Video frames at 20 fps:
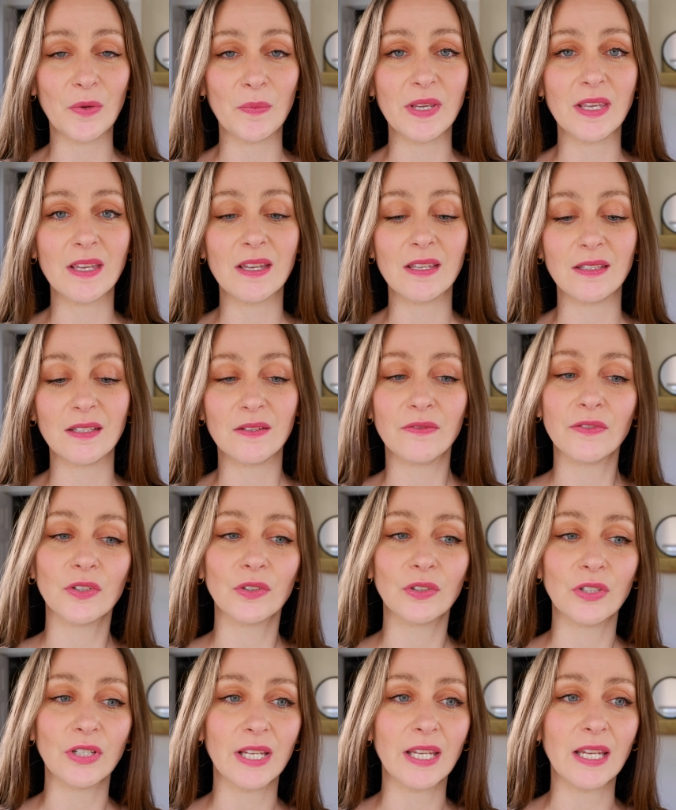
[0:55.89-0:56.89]
because if
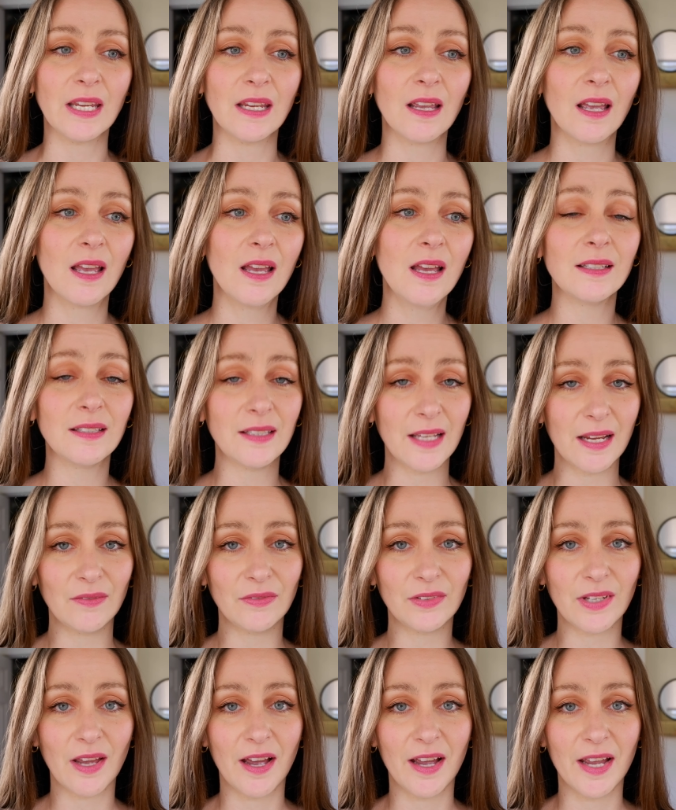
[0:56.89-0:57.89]
you're looking to
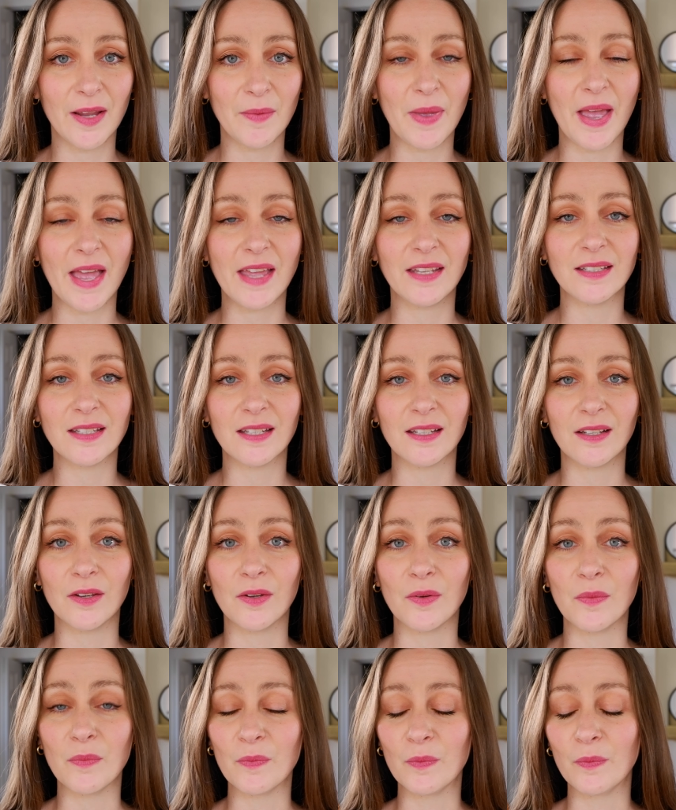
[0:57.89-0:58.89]
save time and
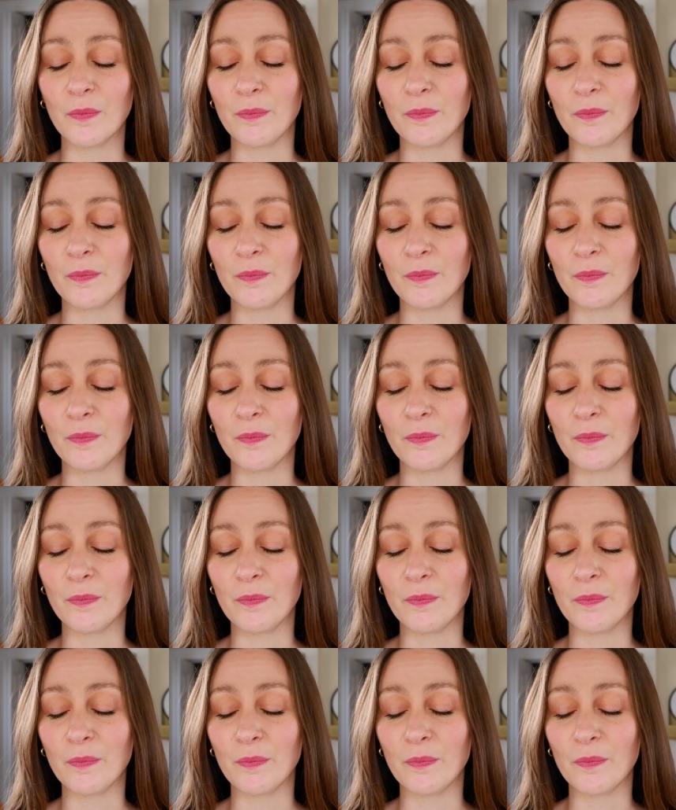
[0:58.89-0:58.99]
to